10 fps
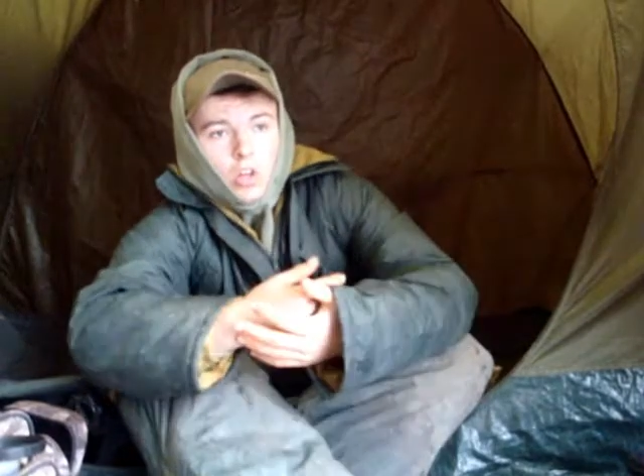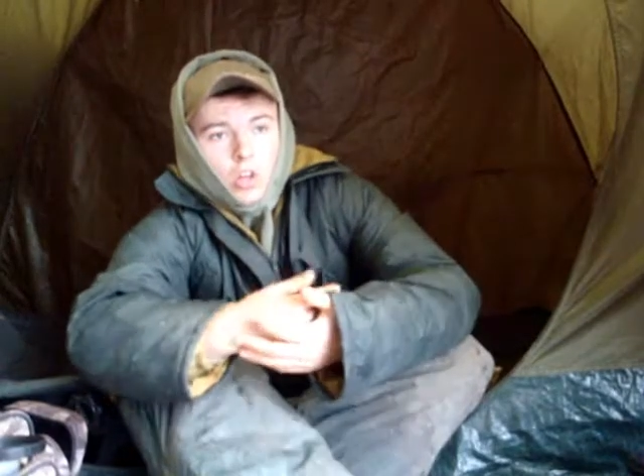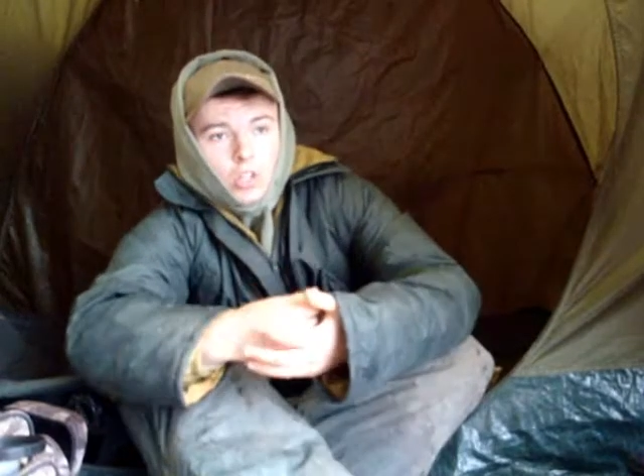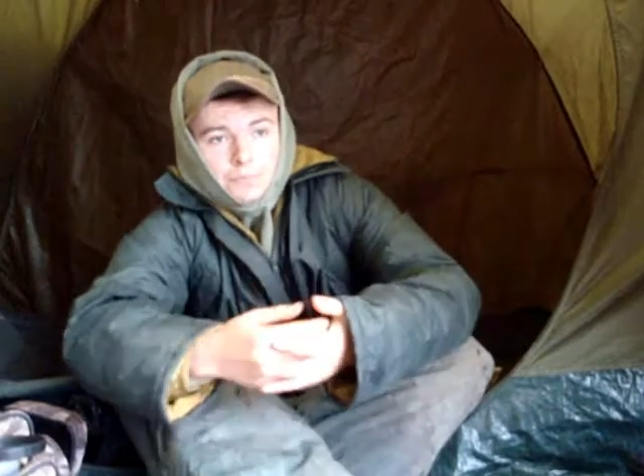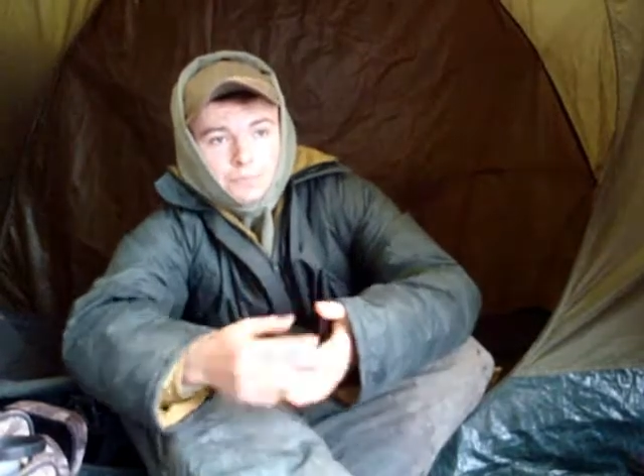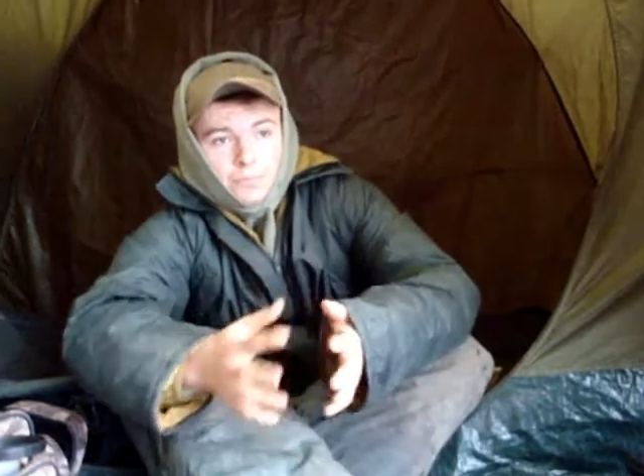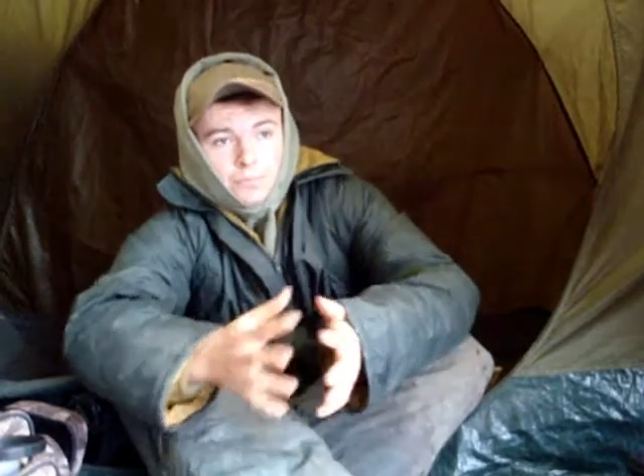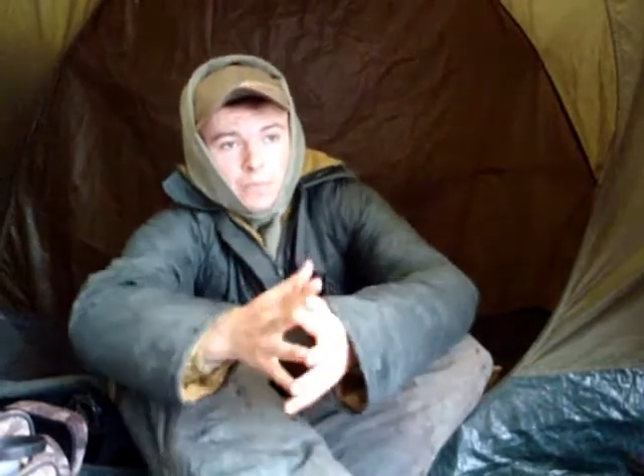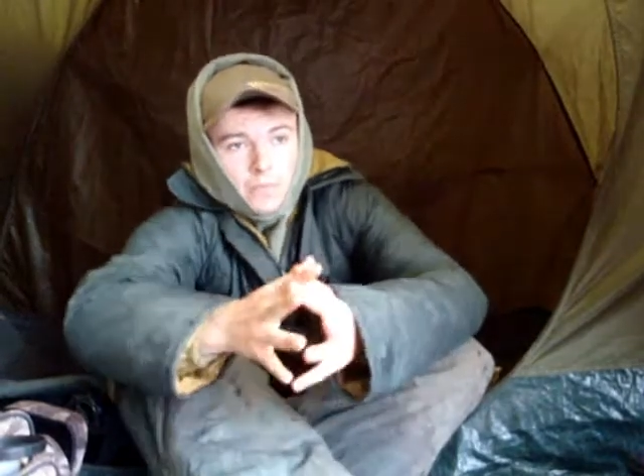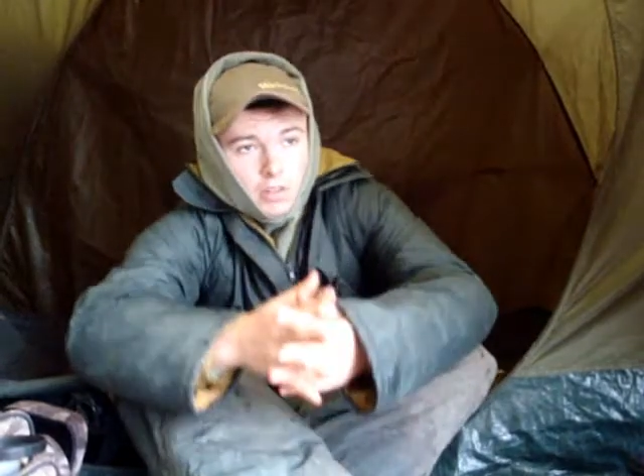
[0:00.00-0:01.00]

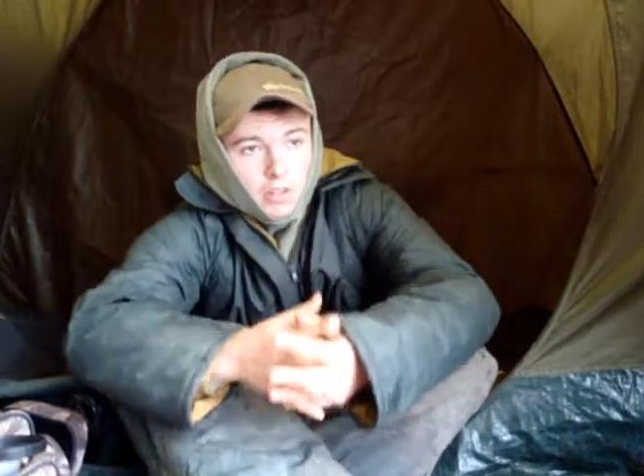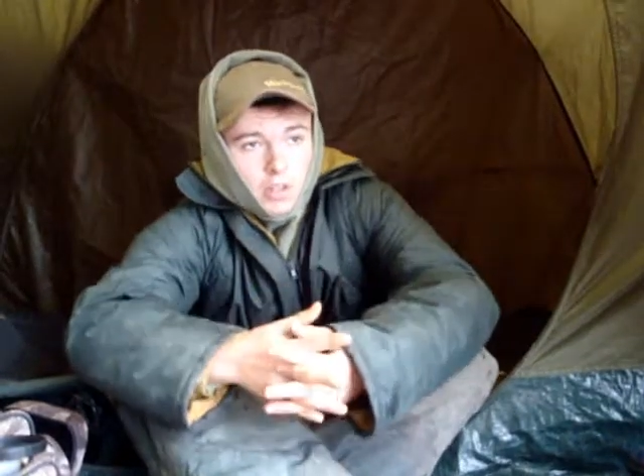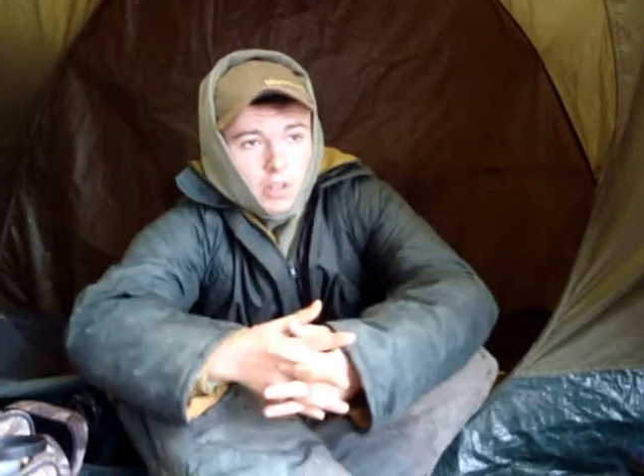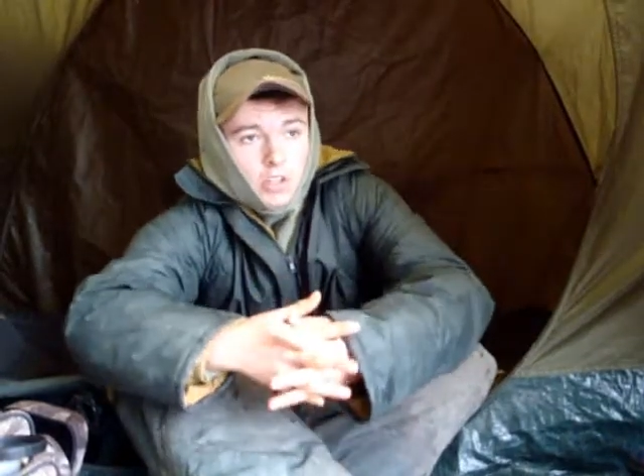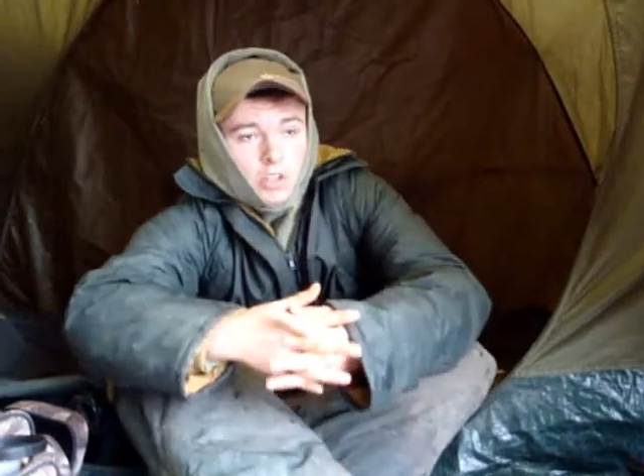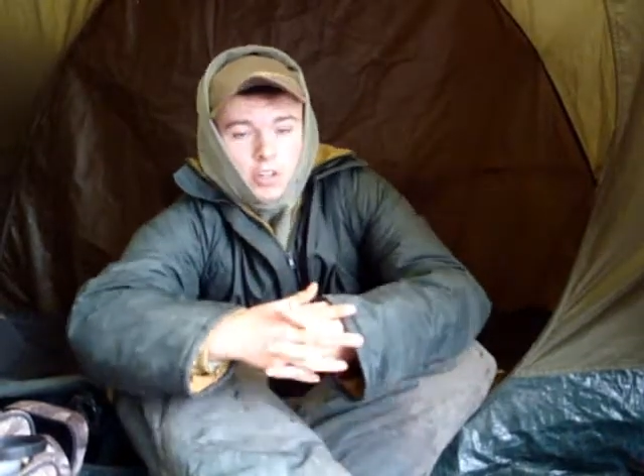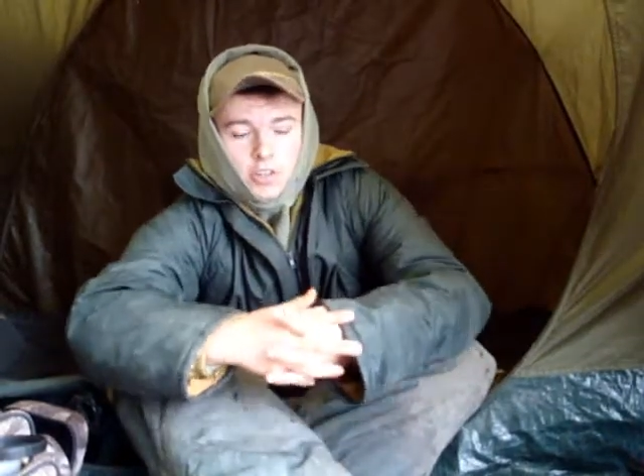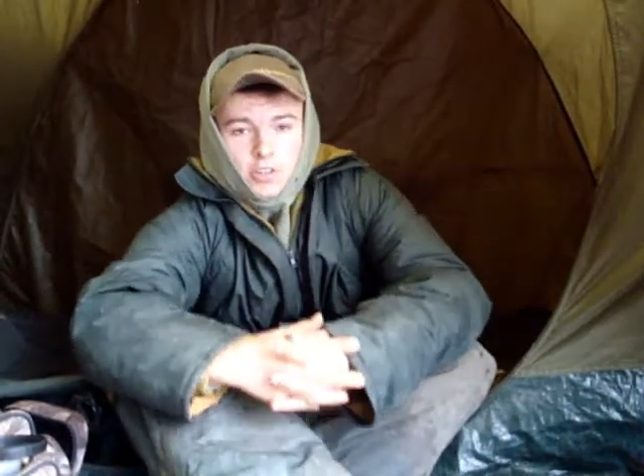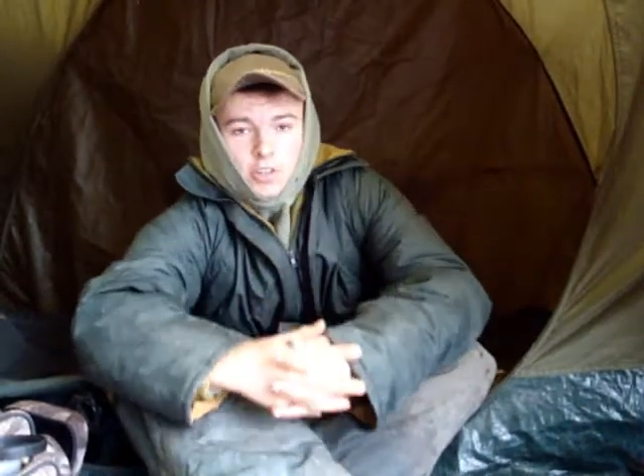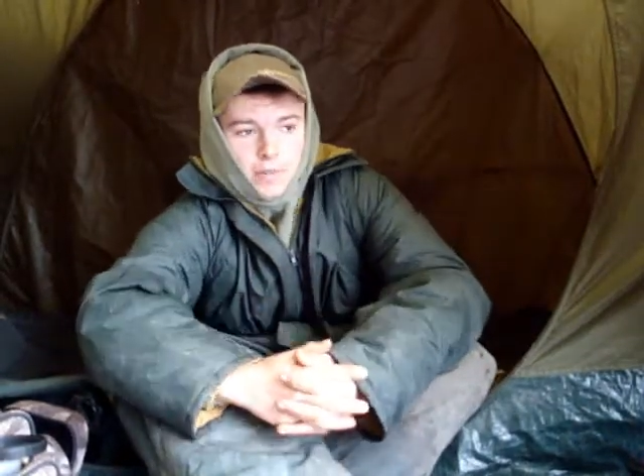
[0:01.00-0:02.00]
You know
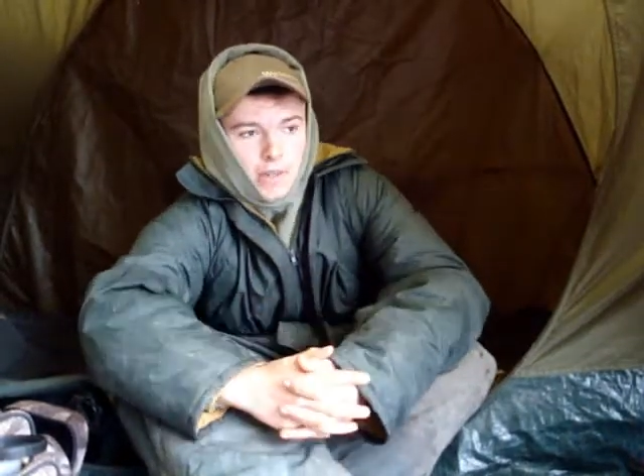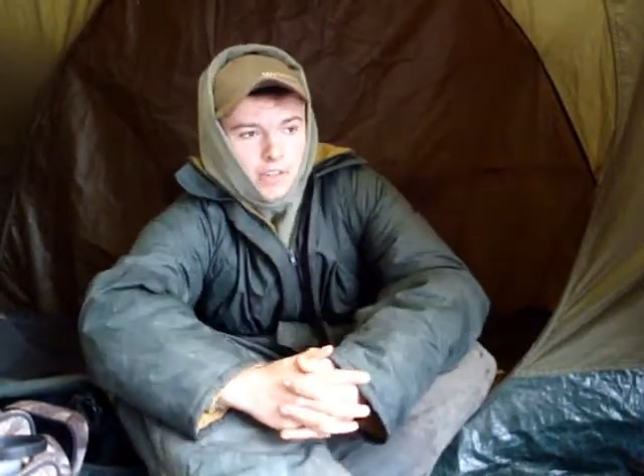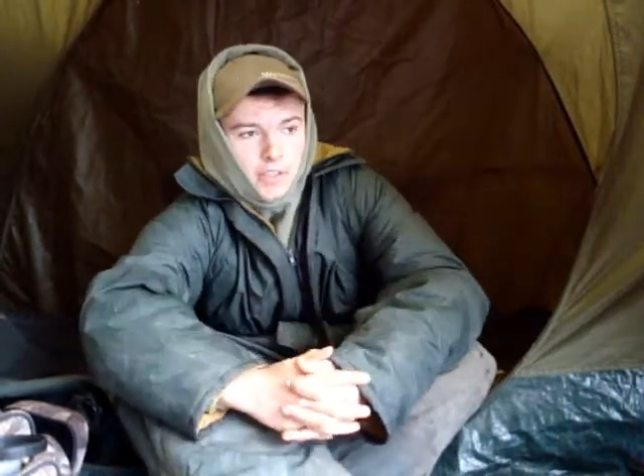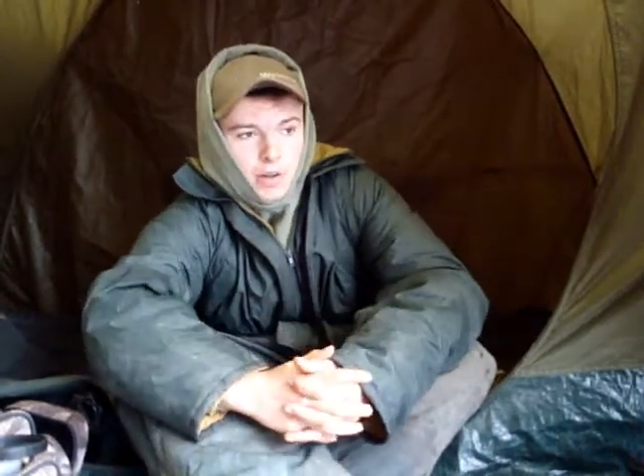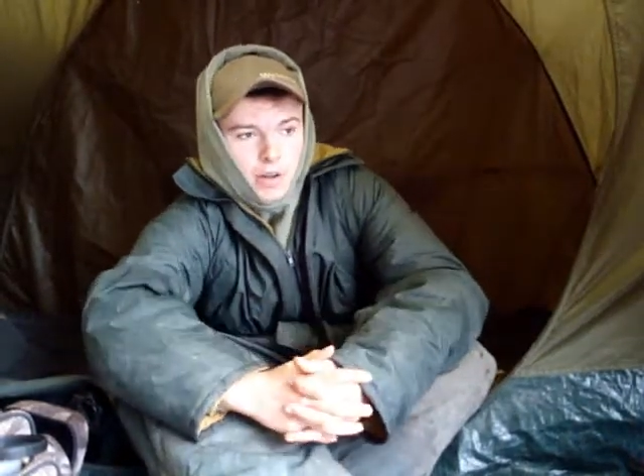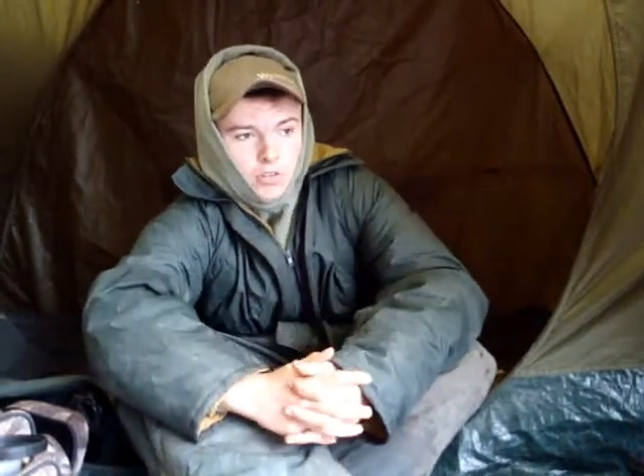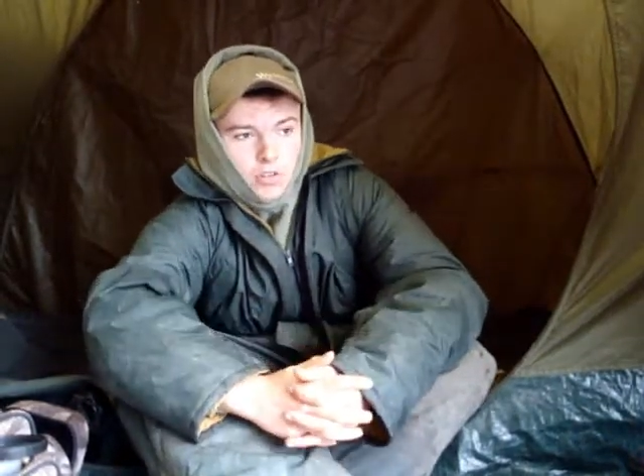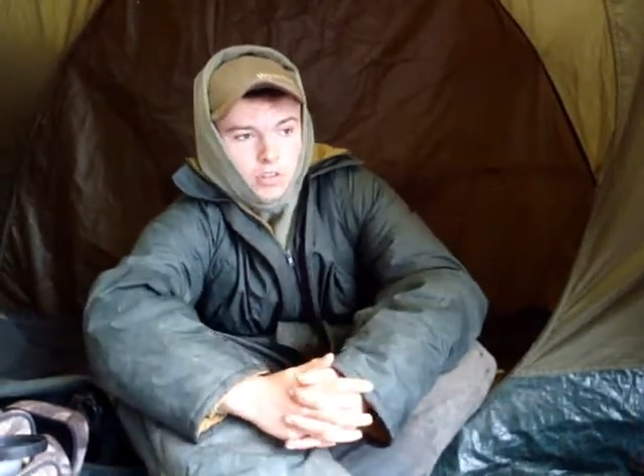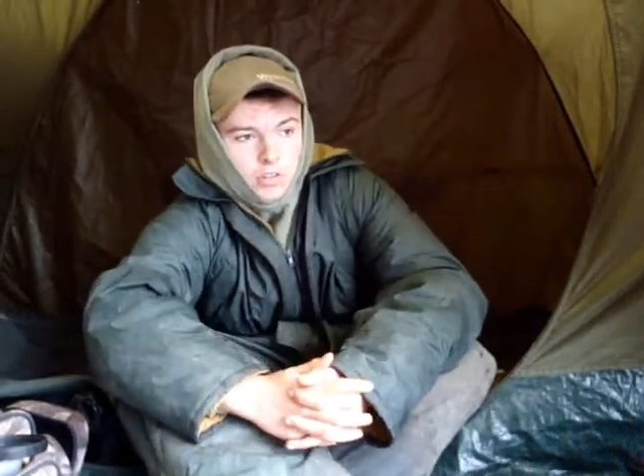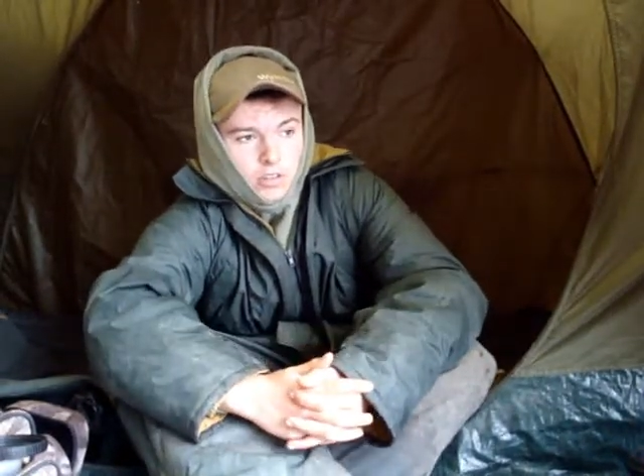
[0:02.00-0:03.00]
the time now, the spell's
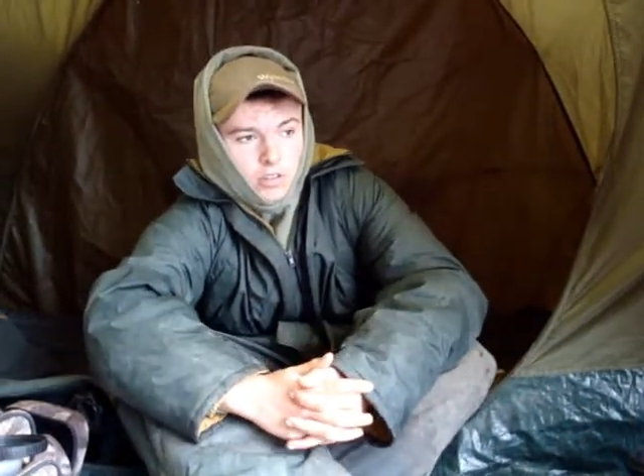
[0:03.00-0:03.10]
gone.